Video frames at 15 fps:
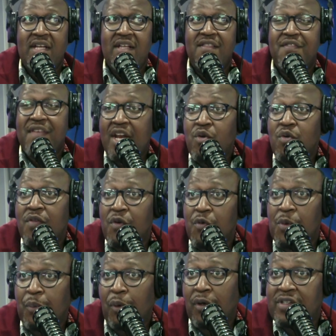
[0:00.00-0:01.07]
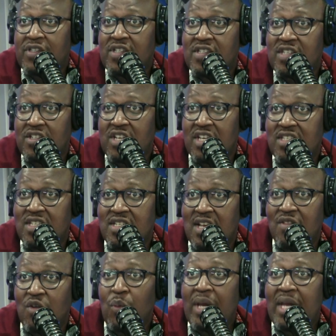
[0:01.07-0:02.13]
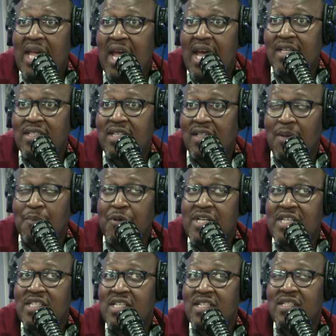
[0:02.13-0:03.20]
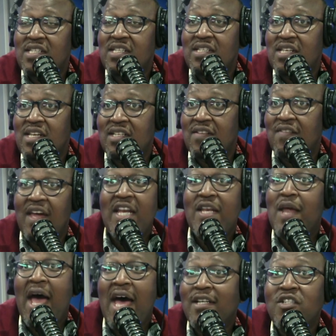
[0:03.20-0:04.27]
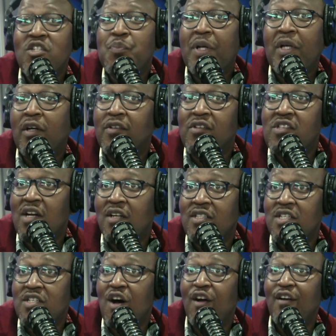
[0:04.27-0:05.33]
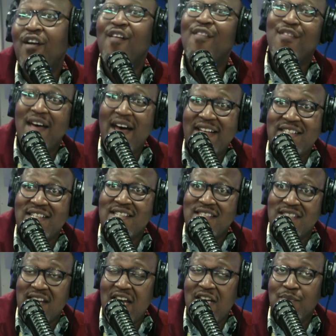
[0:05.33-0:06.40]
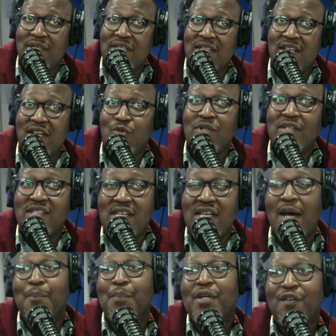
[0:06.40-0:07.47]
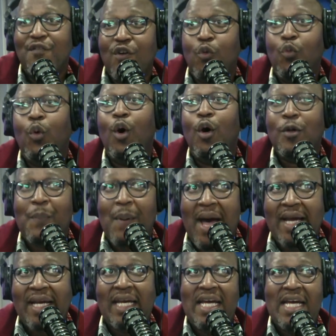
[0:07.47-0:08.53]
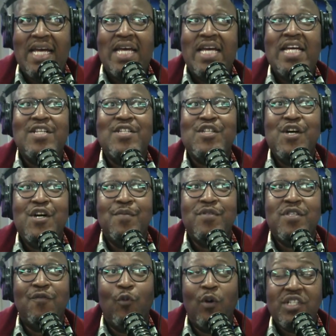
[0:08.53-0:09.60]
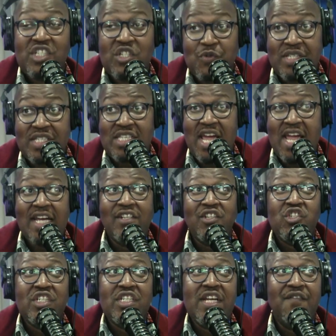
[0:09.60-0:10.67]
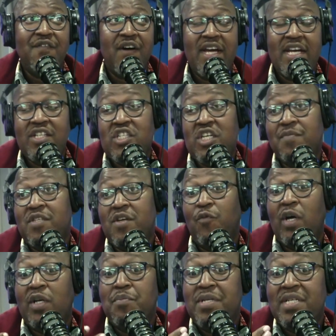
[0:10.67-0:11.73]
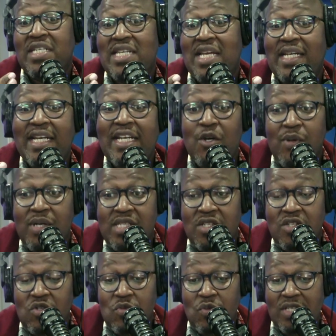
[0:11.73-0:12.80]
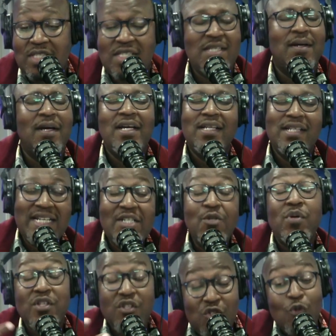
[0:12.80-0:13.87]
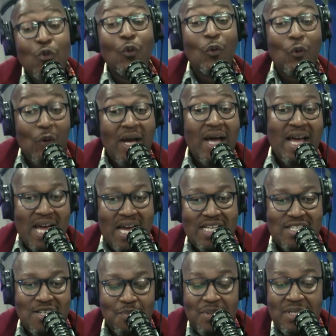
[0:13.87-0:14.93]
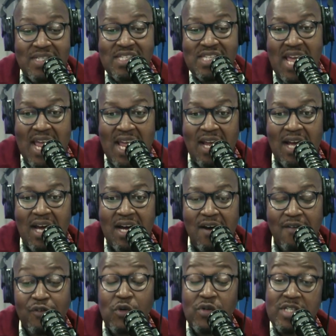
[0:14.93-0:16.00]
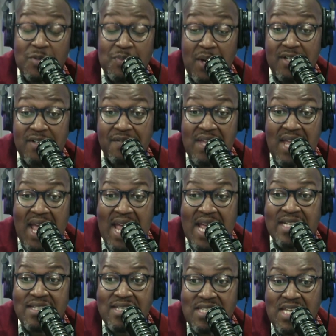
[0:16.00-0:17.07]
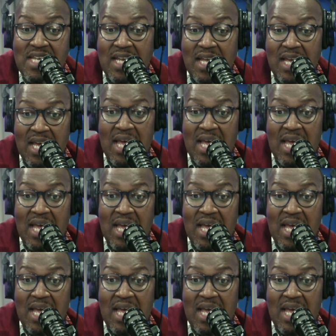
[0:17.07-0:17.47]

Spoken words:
Then the reports suggested at the weekend that the presidency said they hadn't been consulted on that statement. And then we're seeing a bit of a walk back in terms of what she was saying in Geneva, in terms of what Minister Lindiwe Zulu has been saying, of course, as part of the ANC,